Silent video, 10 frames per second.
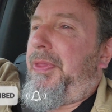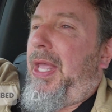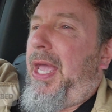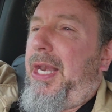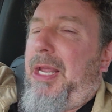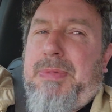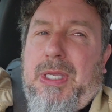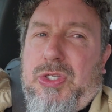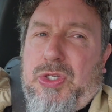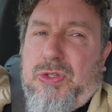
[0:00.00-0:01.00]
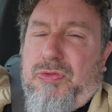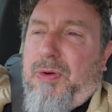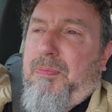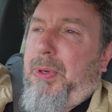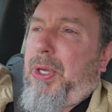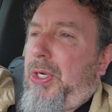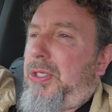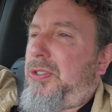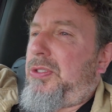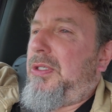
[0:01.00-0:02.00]
adaptations from
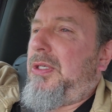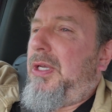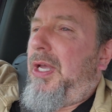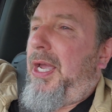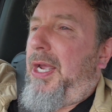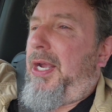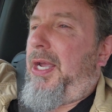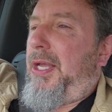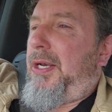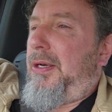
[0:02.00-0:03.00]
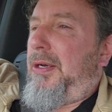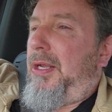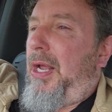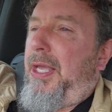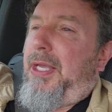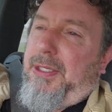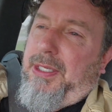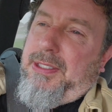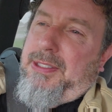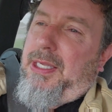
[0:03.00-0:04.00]
books, and
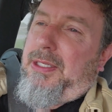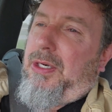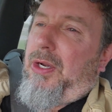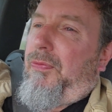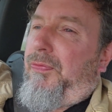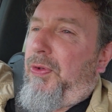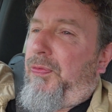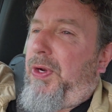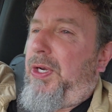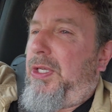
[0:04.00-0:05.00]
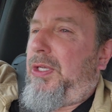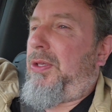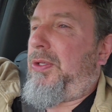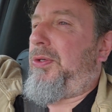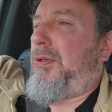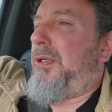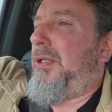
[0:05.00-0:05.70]
he said, feel free to include